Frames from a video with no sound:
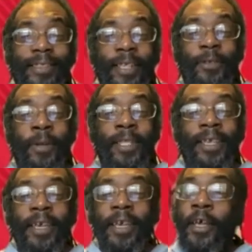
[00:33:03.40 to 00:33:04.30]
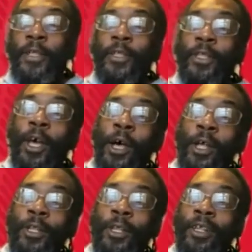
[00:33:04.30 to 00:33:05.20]
that's who runs
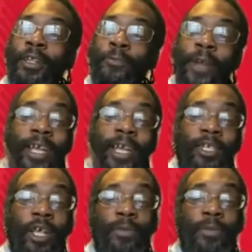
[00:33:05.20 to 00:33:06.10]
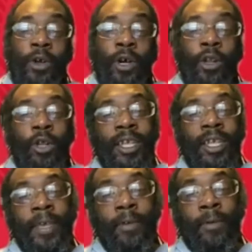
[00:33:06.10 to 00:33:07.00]
the, the, the reggae charts, when you look at
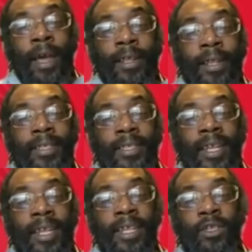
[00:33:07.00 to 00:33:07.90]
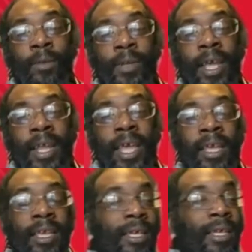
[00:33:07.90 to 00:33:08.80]
longevity, right? They're sitting at the top of there.
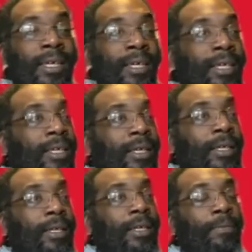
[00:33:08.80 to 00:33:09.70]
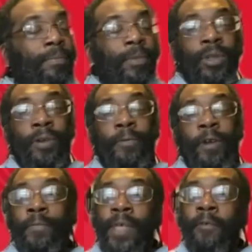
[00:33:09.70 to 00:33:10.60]
They between the
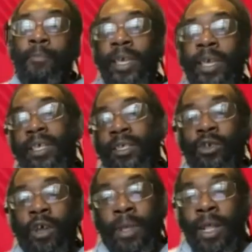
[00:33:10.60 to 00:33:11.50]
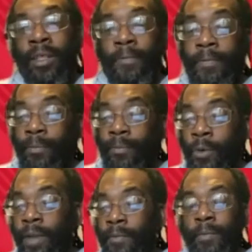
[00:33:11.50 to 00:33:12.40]
three of them, they have peaks. And sure, I mean, I don't think
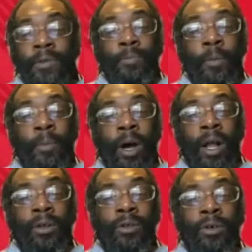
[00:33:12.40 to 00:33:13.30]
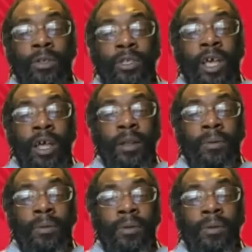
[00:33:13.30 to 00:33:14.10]
no one ever moves Bob Marley on, on certain